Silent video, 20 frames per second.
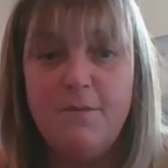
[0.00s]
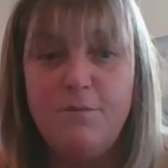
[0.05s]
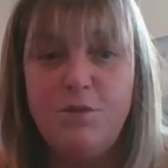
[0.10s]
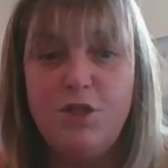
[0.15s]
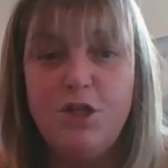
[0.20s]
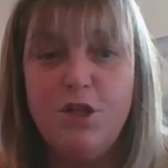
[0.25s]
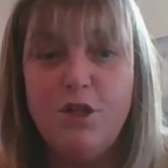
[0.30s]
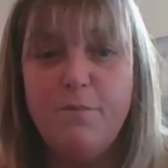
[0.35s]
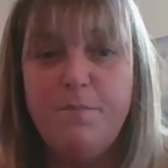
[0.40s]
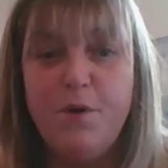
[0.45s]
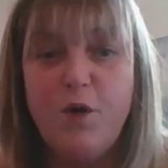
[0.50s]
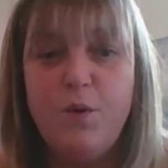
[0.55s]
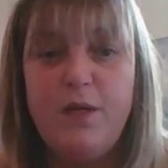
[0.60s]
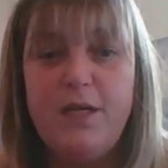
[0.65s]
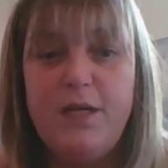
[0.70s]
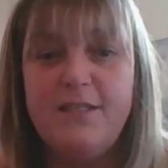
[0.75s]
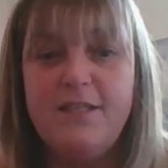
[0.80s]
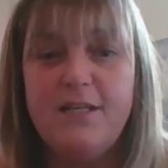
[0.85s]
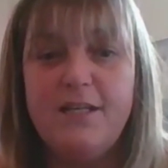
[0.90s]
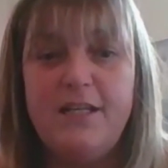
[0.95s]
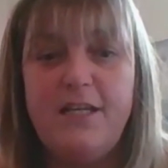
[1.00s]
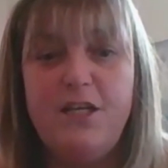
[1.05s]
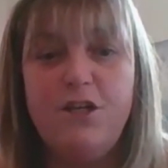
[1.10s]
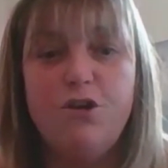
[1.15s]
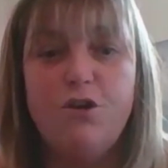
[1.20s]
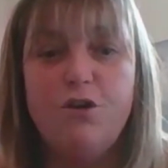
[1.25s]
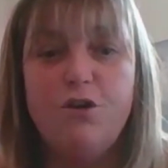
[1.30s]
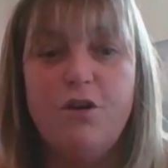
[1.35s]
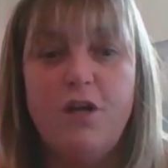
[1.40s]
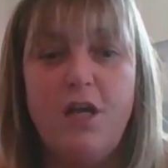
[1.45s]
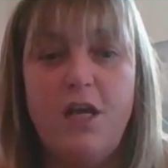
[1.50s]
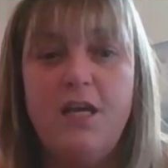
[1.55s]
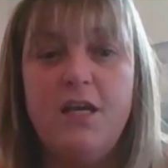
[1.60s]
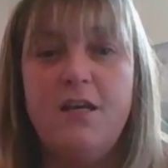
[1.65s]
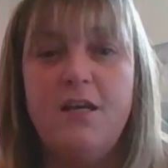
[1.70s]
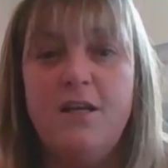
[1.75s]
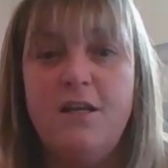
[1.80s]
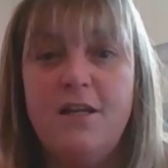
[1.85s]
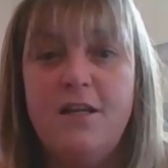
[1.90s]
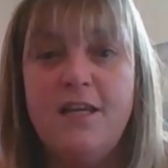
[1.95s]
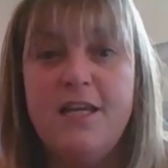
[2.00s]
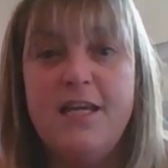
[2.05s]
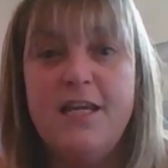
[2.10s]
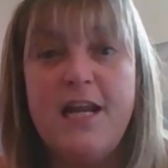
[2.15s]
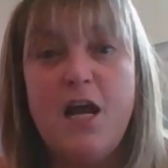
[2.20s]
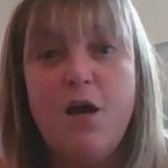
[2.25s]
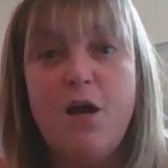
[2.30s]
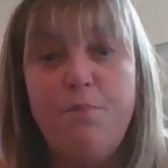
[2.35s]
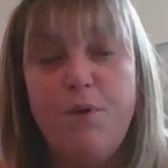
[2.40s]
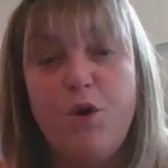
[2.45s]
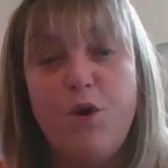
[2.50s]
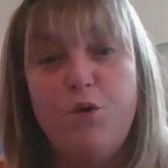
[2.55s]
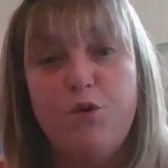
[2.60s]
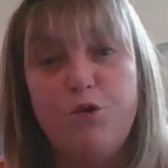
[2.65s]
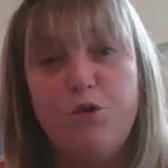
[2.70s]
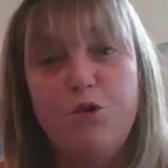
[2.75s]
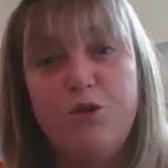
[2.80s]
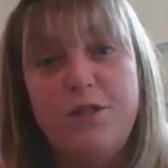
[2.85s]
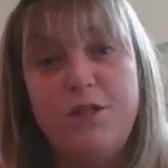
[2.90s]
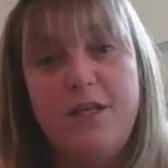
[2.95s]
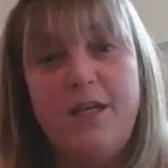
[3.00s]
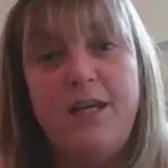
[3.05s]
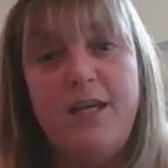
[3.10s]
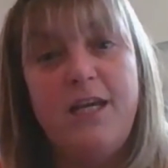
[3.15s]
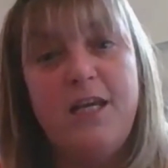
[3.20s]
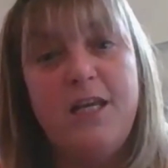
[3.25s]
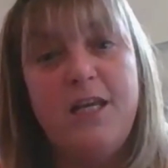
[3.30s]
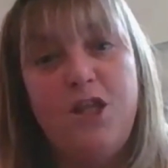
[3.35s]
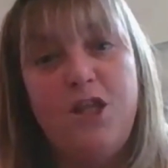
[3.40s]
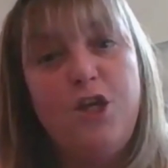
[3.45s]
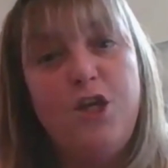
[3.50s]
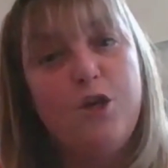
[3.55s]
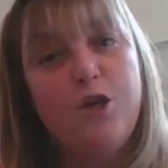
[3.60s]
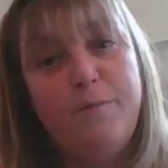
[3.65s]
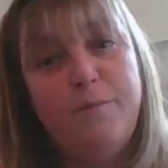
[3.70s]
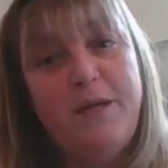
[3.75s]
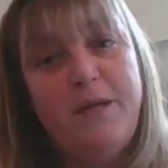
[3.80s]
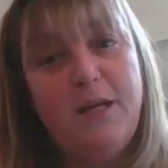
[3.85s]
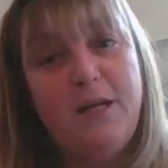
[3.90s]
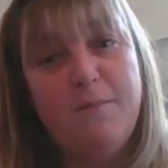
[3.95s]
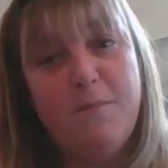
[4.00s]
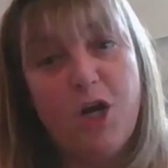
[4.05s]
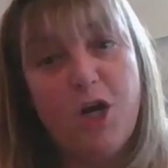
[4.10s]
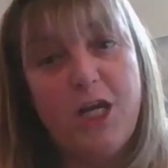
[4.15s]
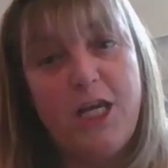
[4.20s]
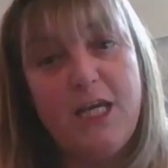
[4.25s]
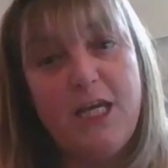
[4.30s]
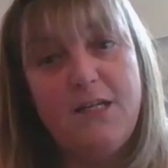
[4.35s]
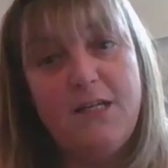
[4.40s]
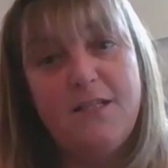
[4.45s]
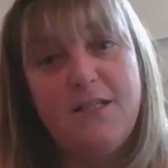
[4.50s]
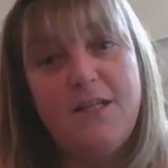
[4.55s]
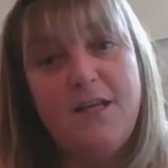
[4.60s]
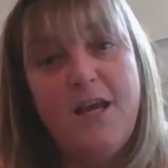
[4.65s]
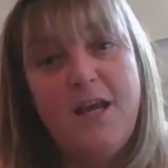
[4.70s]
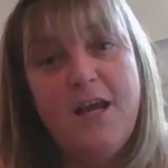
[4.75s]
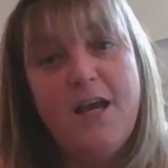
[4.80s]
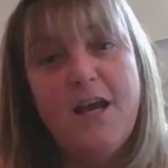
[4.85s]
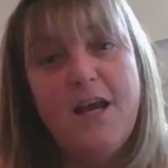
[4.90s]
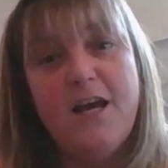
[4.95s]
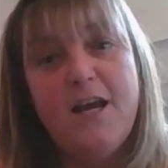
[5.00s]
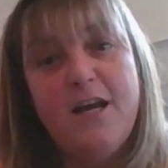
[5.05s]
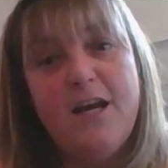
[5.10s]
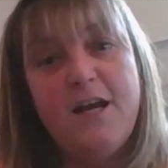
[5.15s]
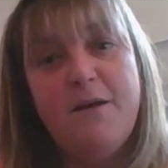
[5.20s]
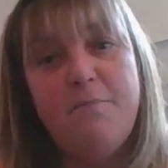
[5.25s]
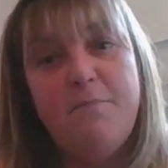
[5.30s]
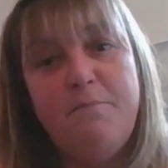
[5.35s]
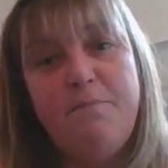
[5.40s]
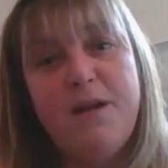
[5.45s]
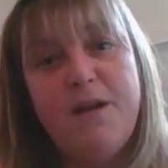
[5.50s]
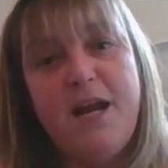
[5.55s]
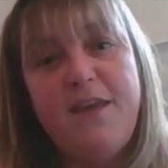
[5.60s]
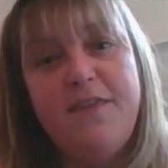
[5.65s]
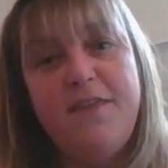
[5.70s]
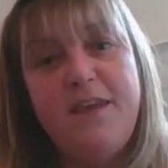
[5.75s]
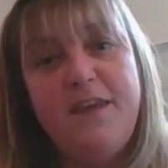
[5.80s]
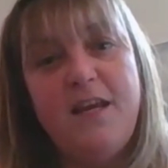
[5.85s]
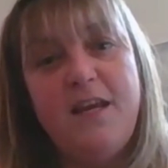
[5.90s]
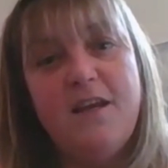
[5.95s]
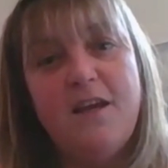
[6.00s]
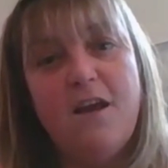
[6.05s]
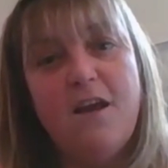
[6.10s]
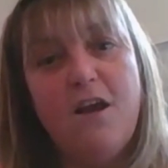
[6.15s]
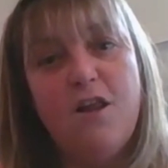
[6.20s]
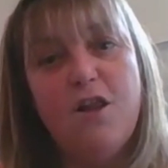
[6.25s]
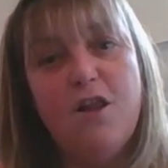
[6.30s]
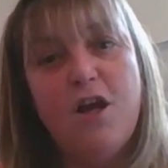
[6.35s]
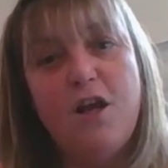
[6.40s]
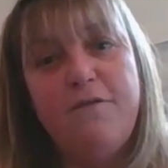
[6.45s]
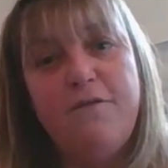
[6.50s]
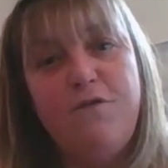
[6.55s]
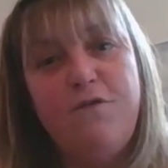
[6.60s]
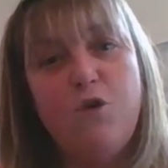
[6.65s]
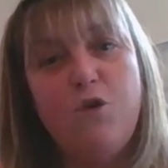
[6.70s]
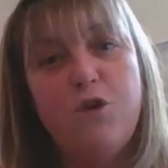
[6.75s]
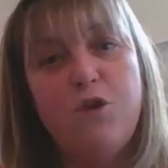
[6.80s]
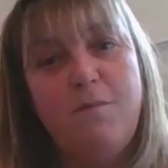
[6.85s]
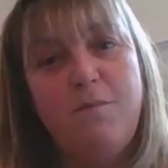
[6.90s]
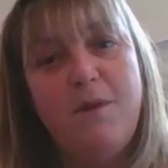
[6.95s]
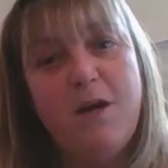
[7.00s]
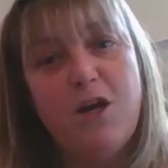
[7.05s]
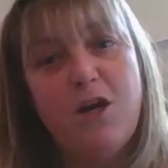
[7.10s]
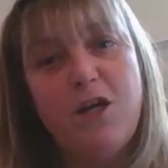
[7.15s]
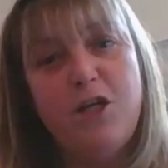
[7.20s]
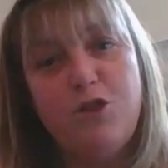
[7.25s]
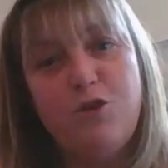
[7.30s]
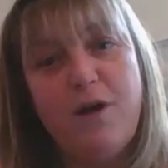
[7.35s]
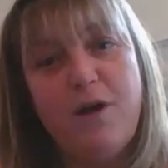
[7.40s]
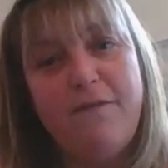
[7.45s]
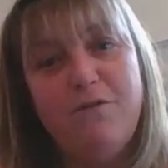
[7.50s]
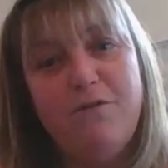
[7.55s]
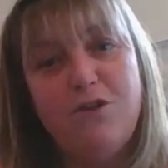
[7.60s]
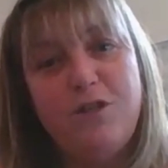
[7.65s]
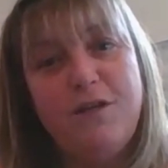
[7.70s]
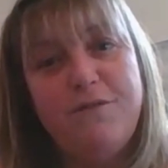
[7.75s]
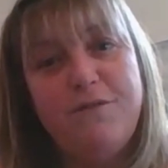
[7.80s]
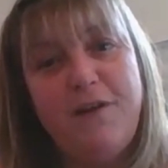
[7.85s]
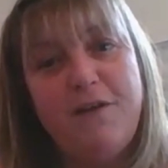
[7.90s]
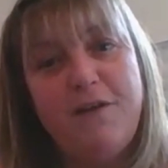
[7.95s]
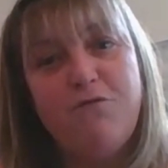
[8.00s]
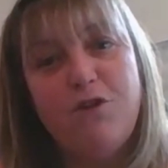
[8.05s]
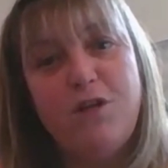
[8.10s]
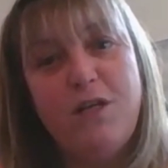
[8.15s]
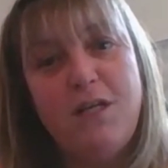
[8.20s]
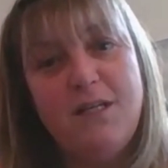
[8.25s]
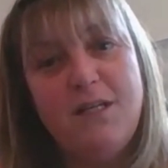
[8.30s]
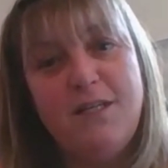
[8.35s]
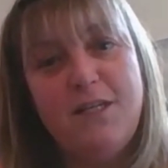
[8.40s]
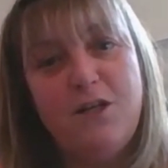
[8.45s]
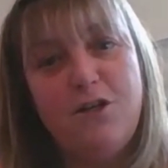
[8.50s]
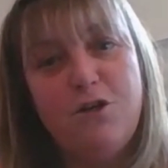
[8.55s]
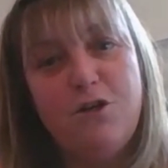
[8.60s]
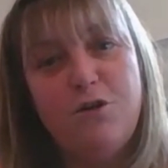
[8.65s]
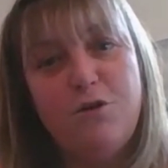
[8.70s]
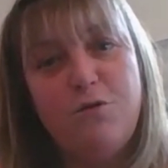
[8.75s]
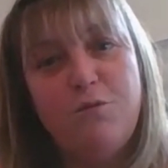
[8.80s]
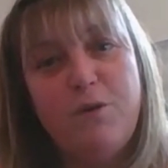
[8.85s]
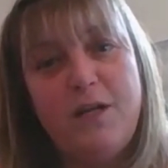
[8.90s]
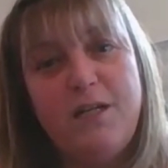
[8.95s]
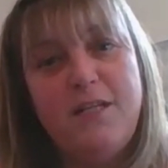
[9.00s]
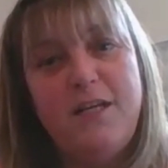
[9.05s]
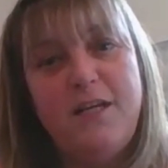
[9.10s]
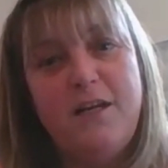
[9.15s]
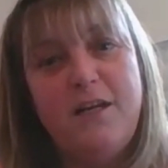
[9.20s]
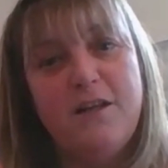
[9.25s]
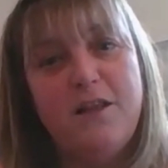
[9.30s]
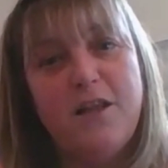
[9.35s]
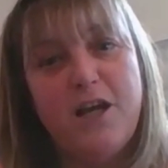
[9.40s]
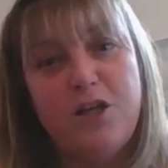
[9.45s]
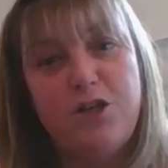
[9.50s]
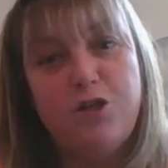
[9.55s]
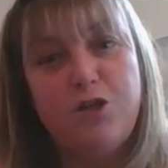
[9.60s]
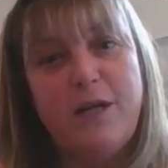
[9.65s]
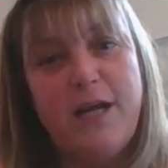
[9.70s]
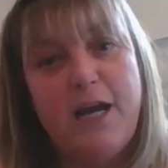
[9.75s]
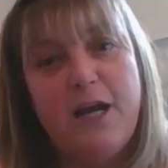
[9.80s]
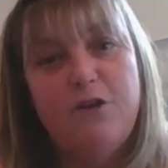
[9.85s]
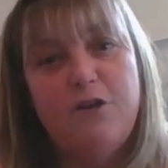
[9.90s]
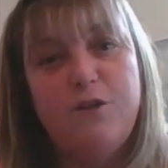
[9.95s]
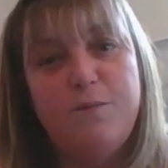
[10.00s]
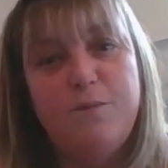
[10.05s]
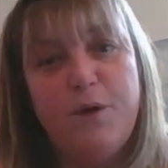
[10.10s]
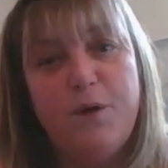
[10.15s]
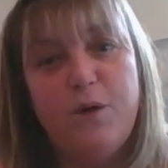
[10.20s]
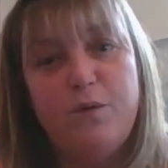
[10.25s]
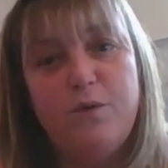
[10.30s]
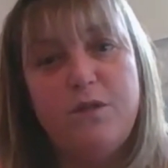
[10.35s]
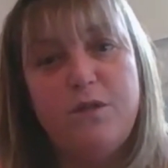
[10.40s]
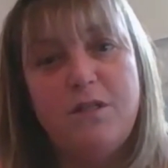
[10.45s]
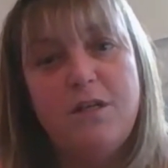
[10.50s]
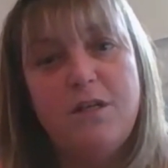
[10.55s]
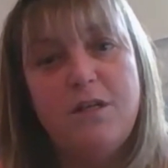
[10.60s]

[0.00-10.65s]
So LeBoat is a leader in canal boat cruising in the European market. But I think a lot of North American travelers have never considered renting a luxury houseboat.